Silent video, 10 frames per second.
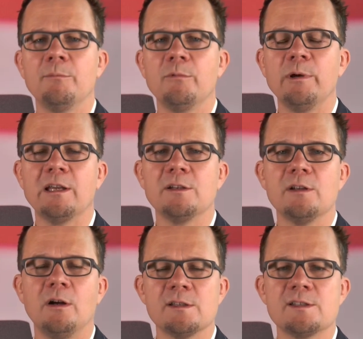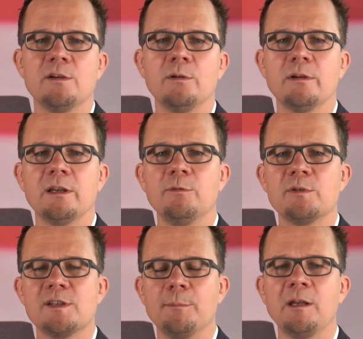we can also give you
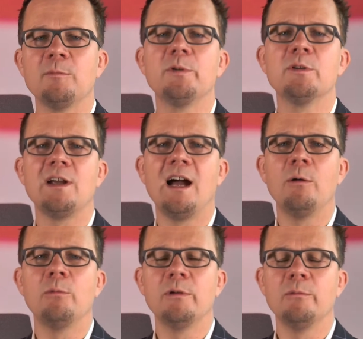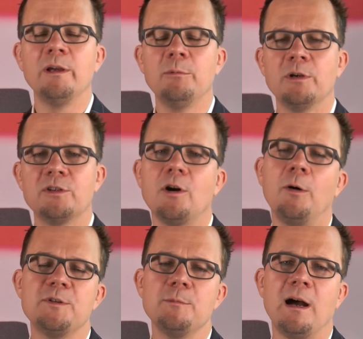some input how we would
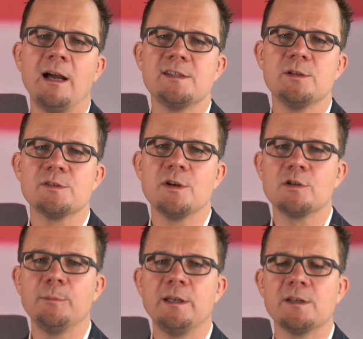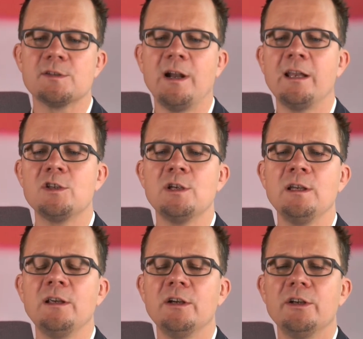optimize your social media
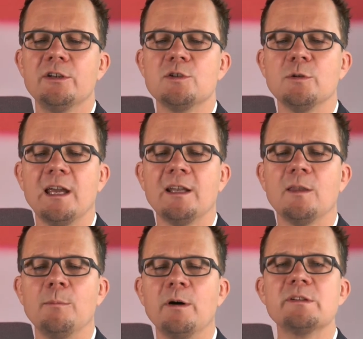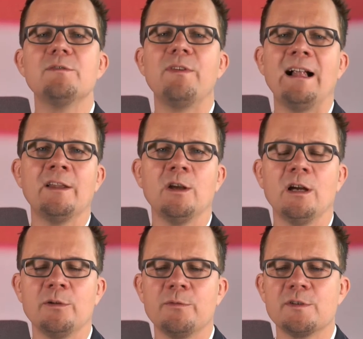strategy to get the most value
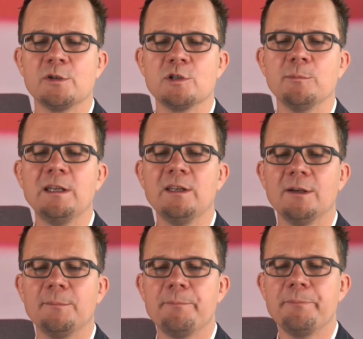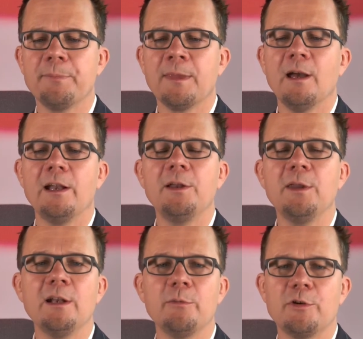out of social media. And at
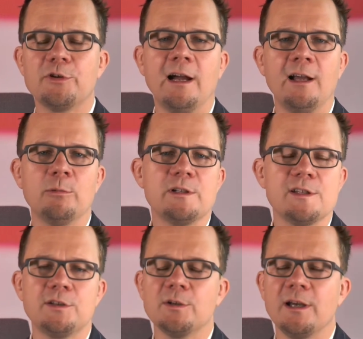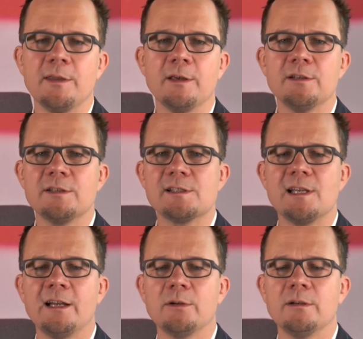the end of the trial, we sit together and
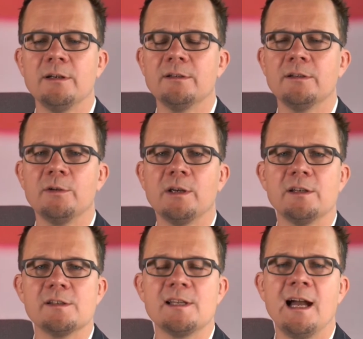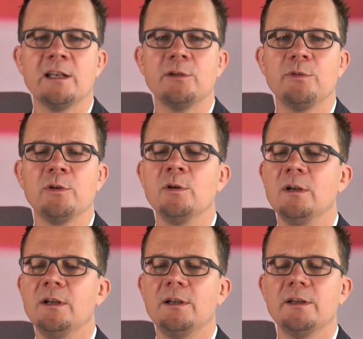decide, and you can decide if you
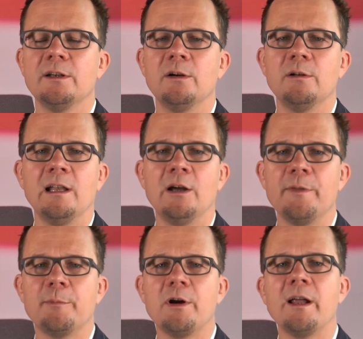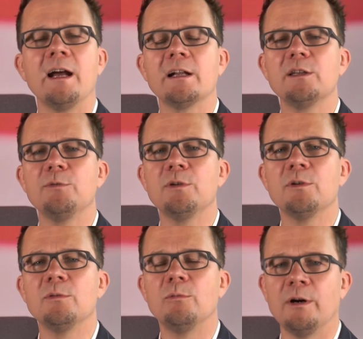love the product, if
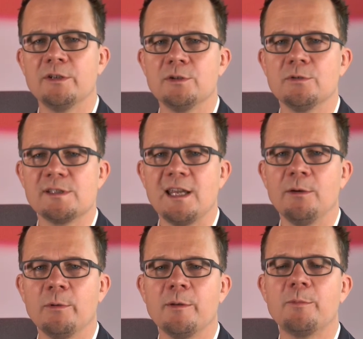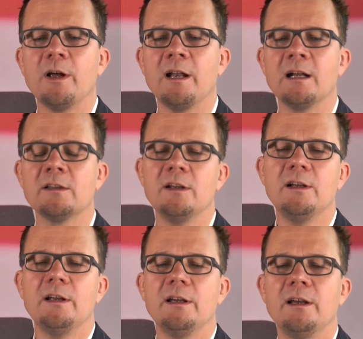you want to stay with the product,
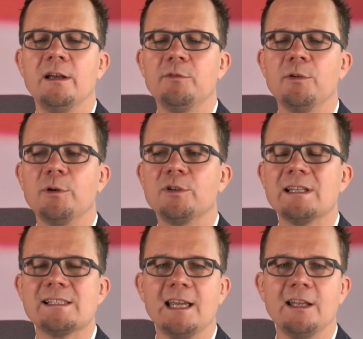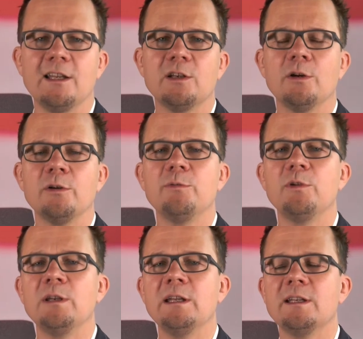if you want to extend it, or if
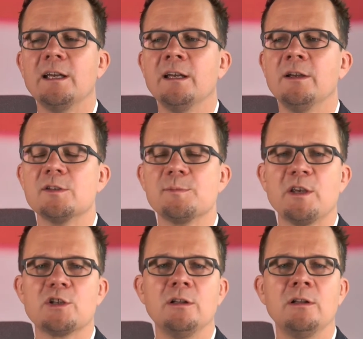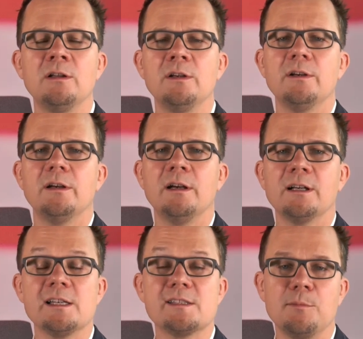you need special
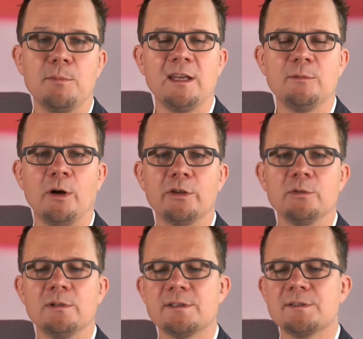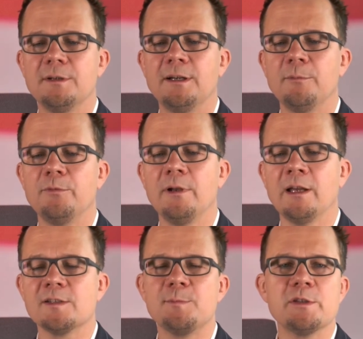custom-made modules
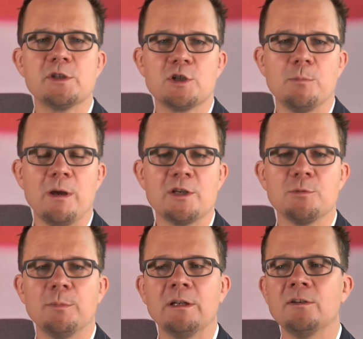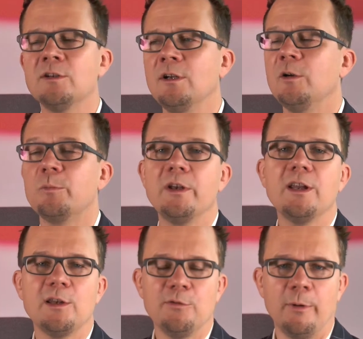like sponsorship measurement.
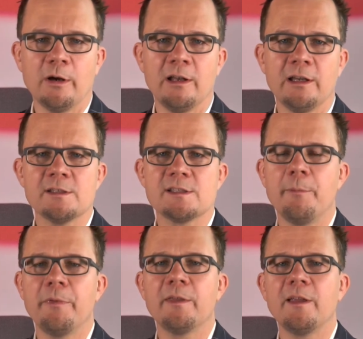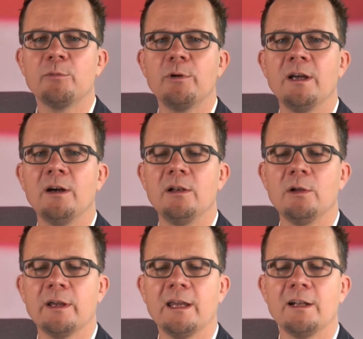Predictive modeling is something that we are
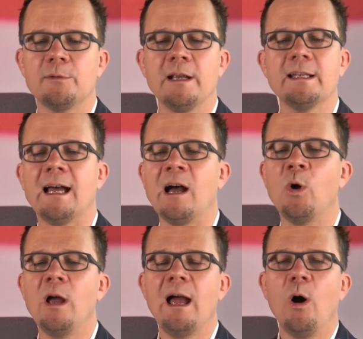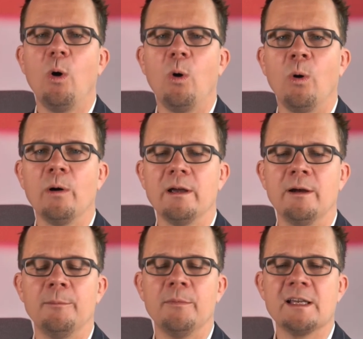looking at right now, or
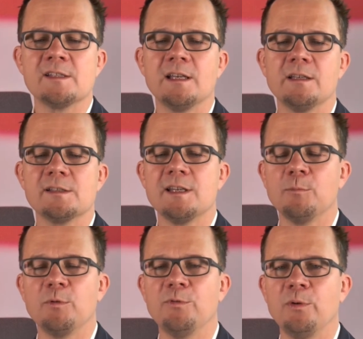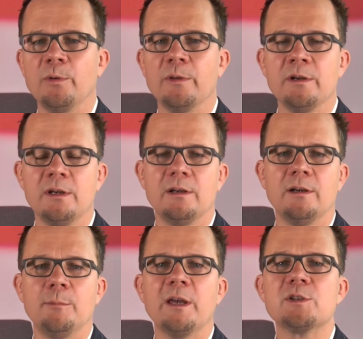as I said before,
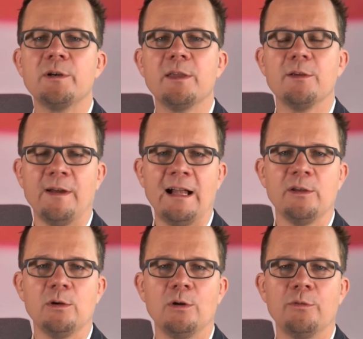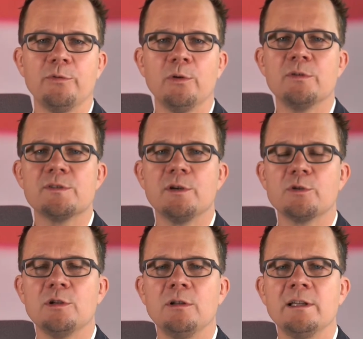measuring the value of your
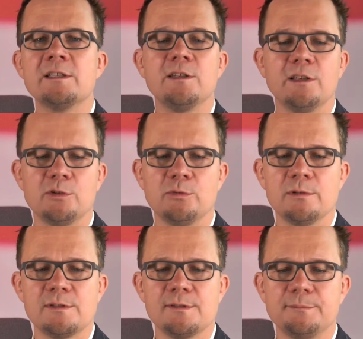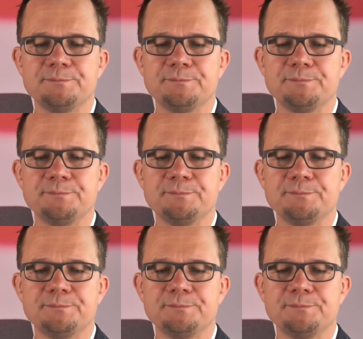social listening tools.